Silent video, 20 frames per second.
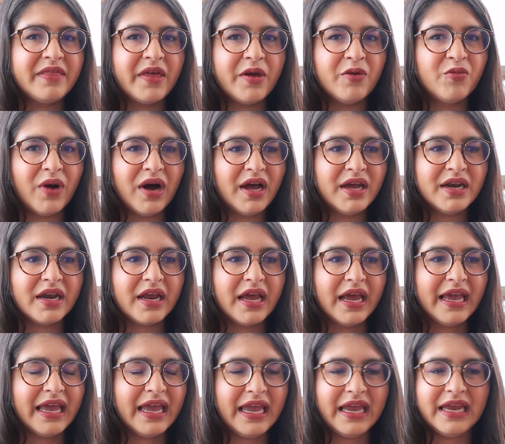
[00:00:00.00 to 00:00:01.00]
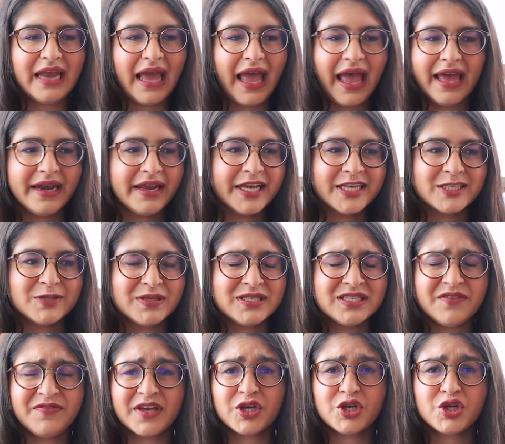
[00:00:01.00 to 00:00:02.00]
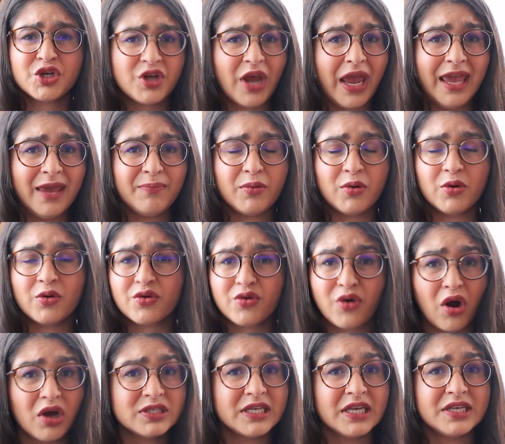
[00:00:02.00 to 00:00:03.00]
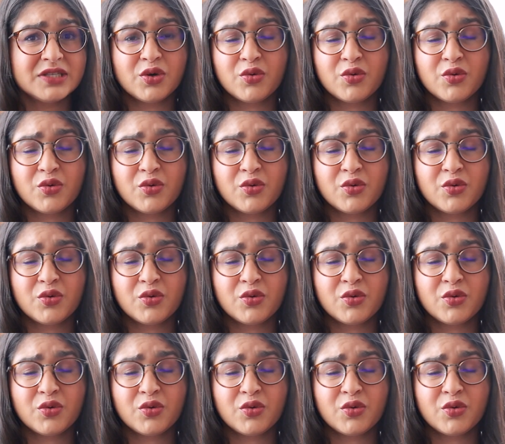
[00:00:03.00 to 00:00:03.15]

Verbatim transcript: They weren't in any specific shape or crosses